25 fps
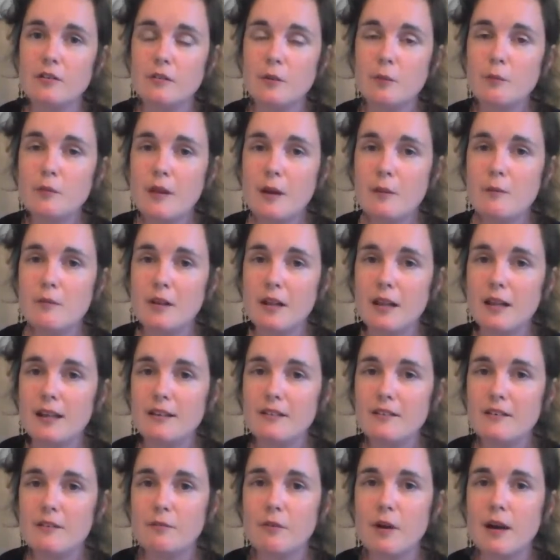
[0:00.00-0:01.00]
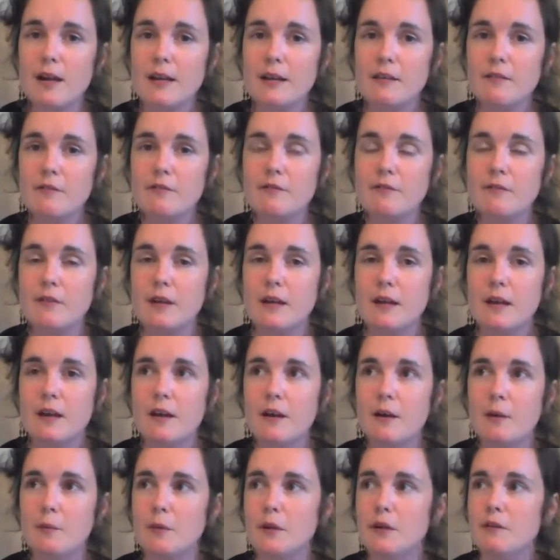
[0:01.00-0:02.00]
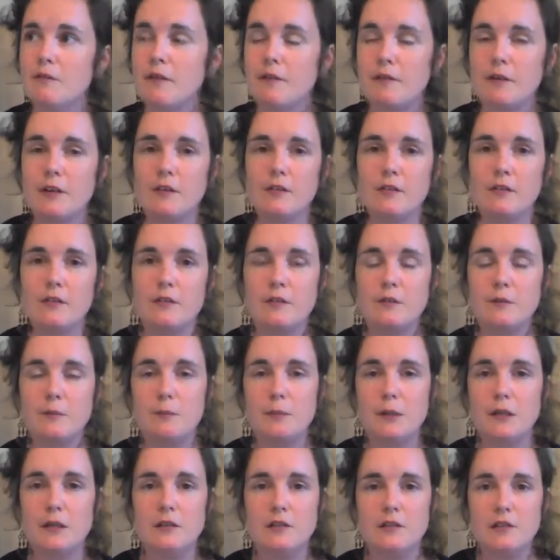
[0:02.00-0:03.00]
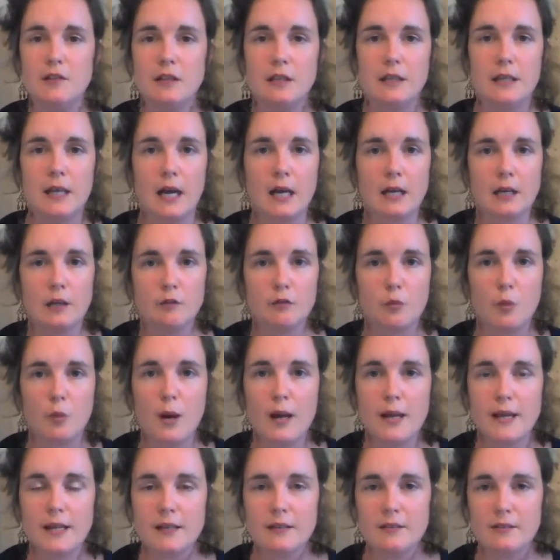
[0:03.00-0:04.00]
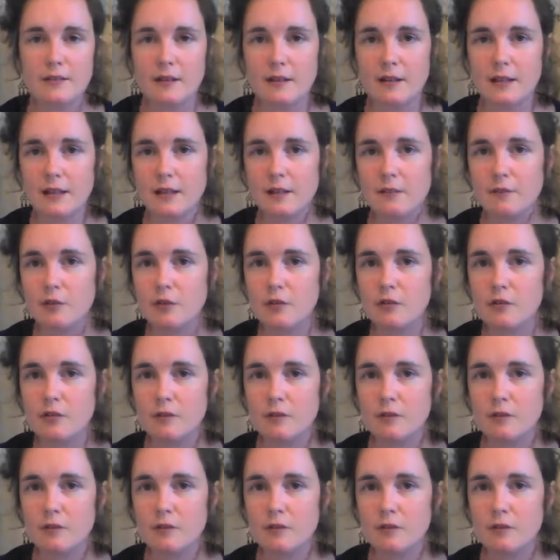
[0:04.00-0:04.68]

Sometimes I like to write in a very speechy kind of way, because I think if you